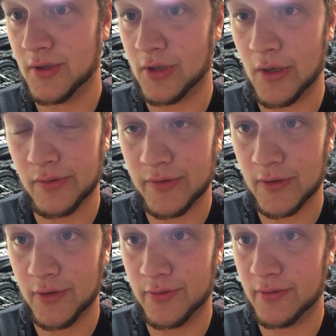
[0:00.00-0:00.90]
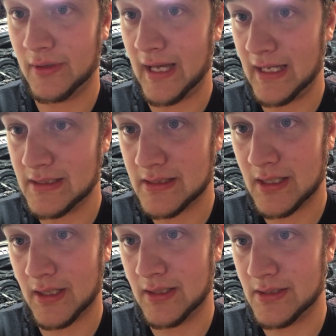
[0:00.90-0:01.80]
go through, head
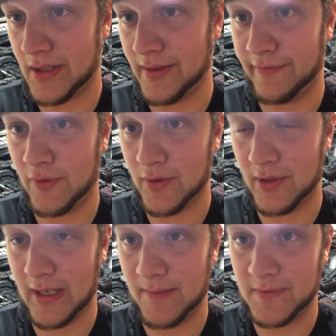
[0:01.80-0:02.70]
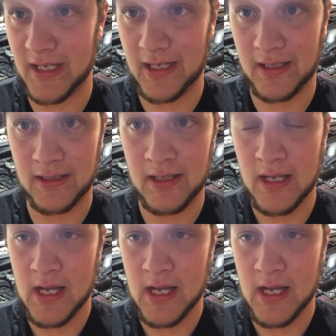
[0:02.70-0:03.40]
studs, all the Ford updated